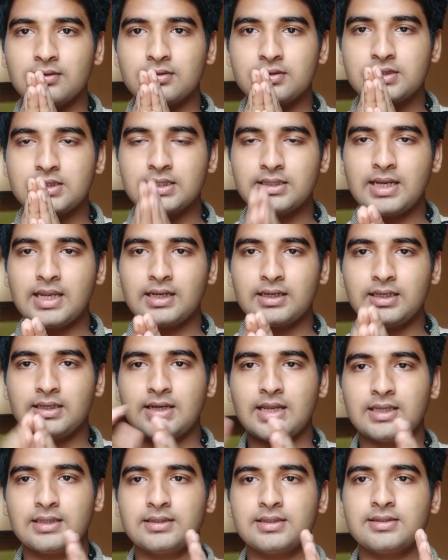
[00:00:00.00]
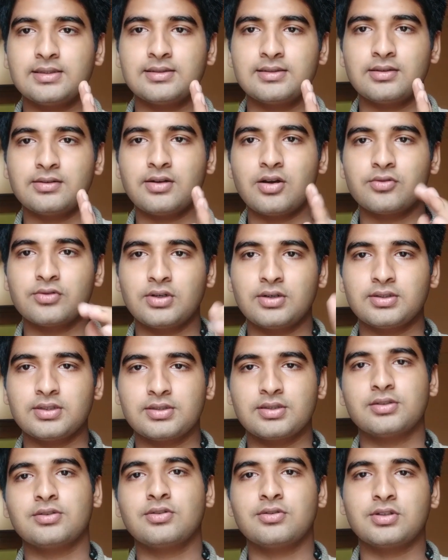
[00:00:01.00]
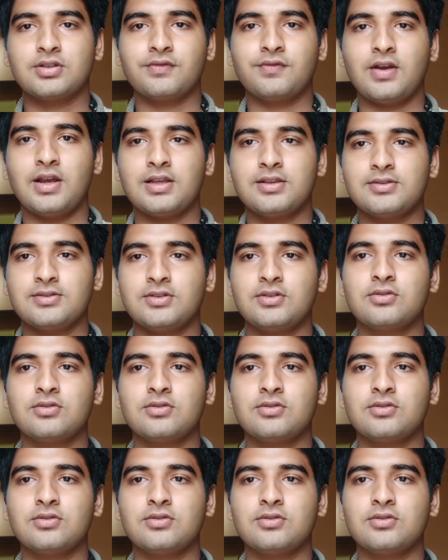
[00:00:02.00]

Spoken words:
directly. Like this is a router, this is your device.